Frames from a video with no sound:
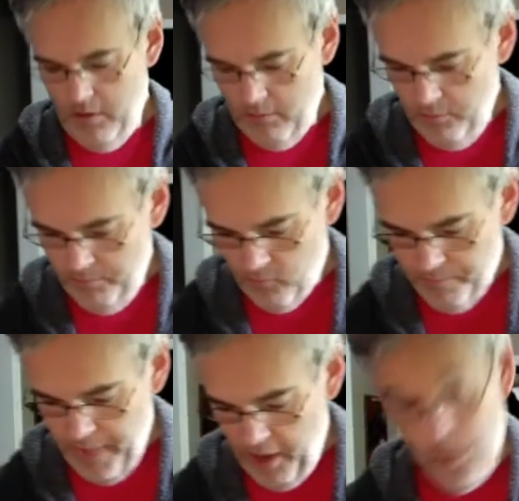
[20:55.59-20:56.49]
Oop,
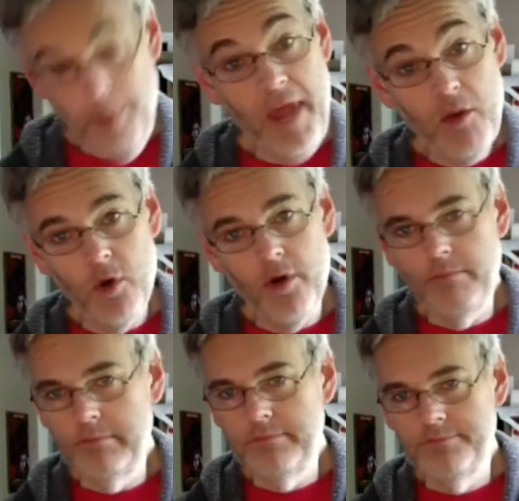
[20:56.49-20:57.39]
that went backward.
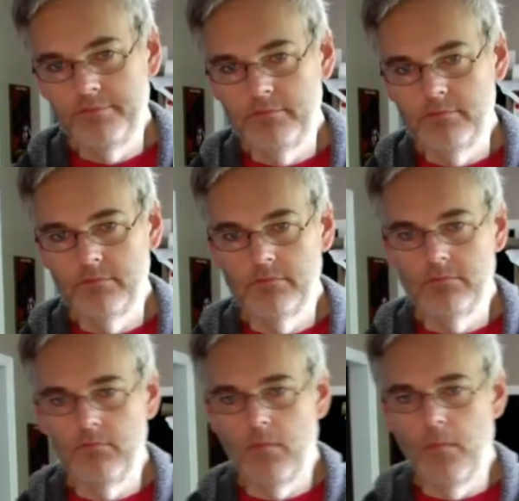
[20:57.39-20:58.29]

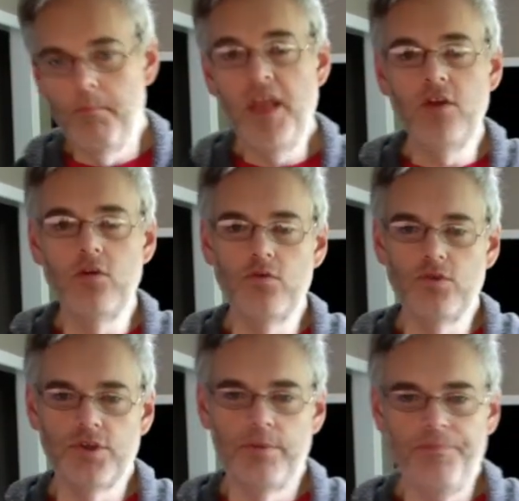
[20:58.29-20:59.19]
Menus.